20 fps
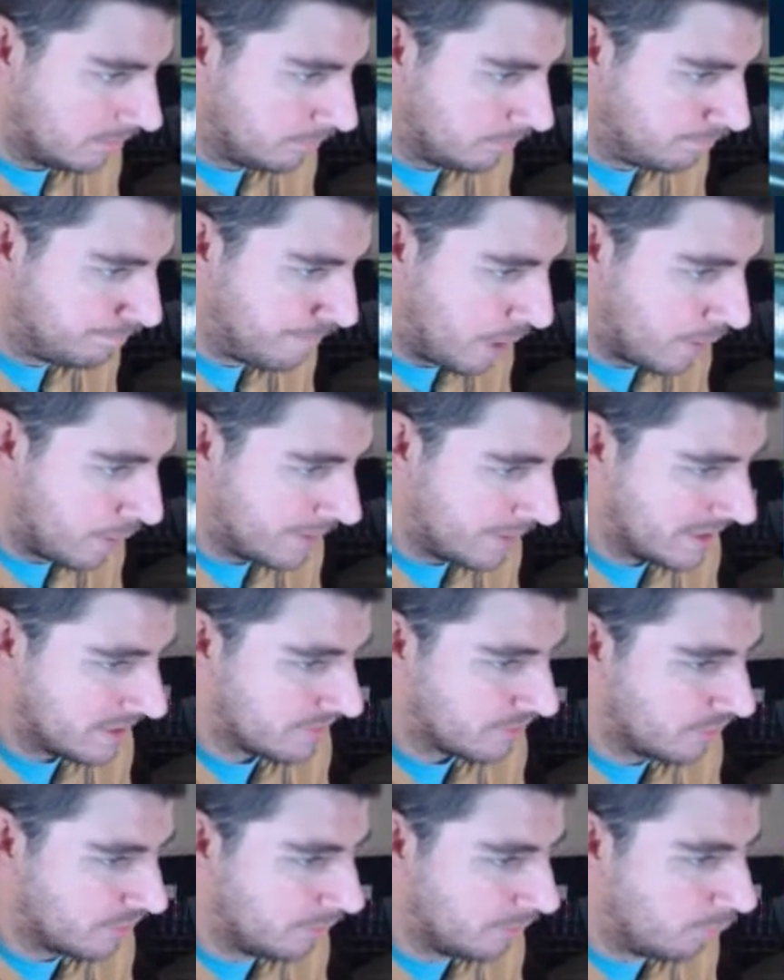Borrowing it
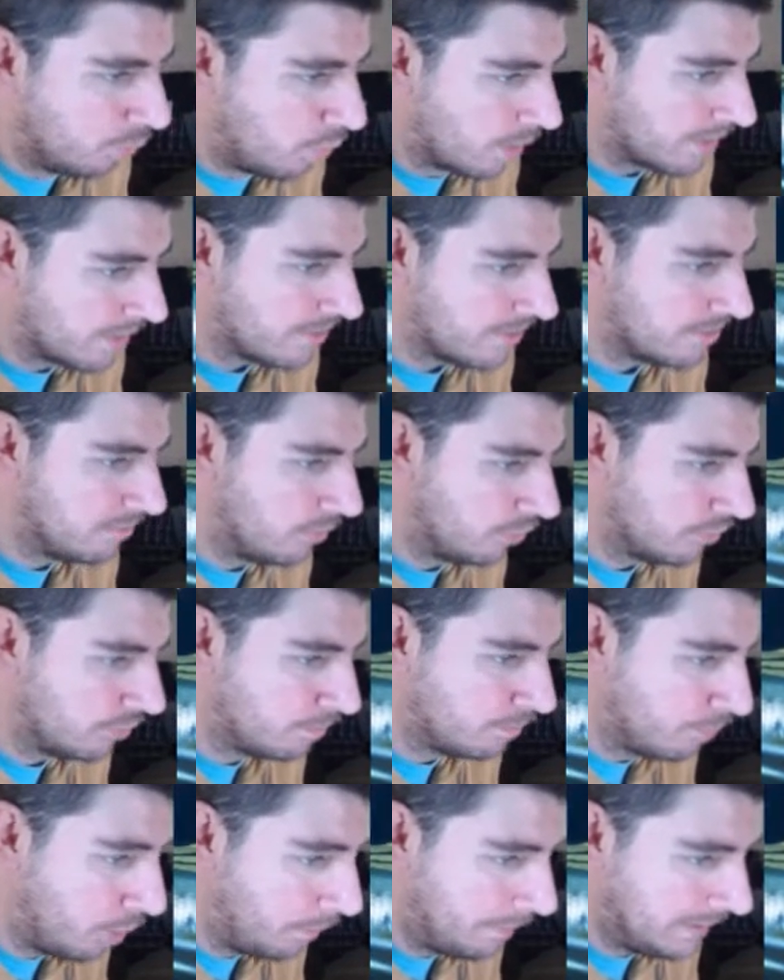from one of the most
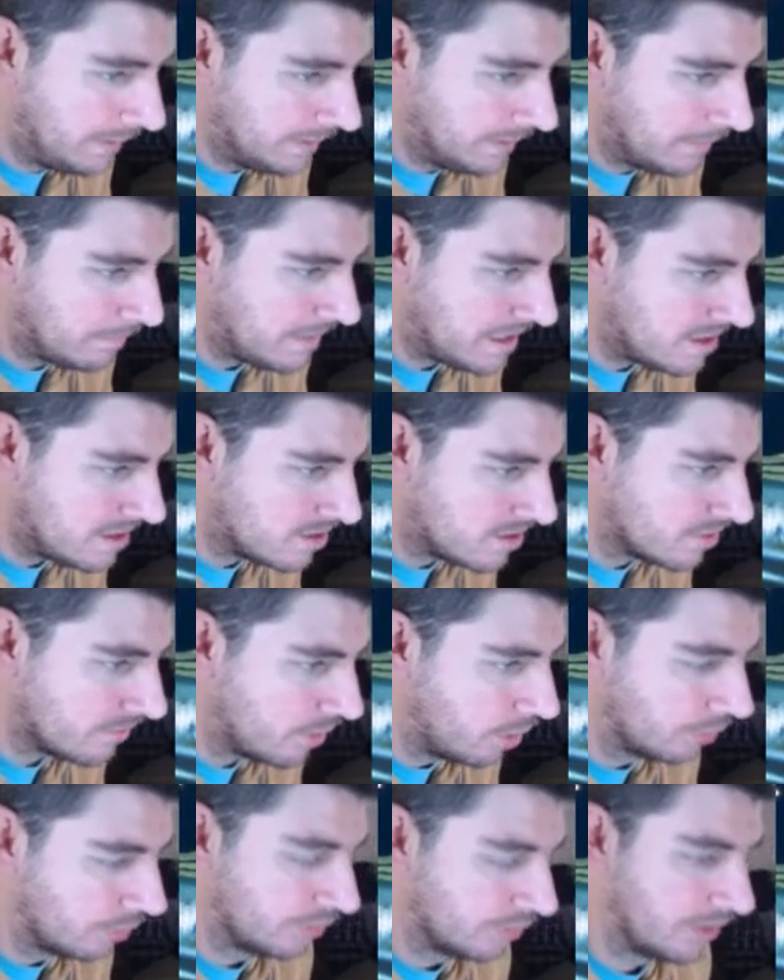popular means of
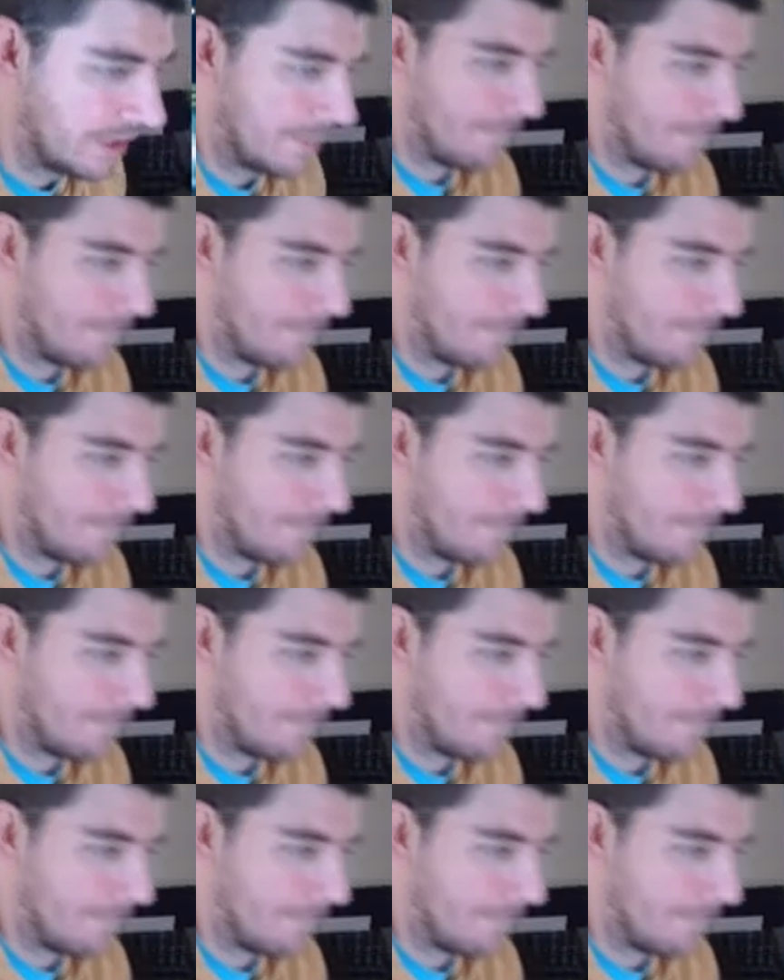online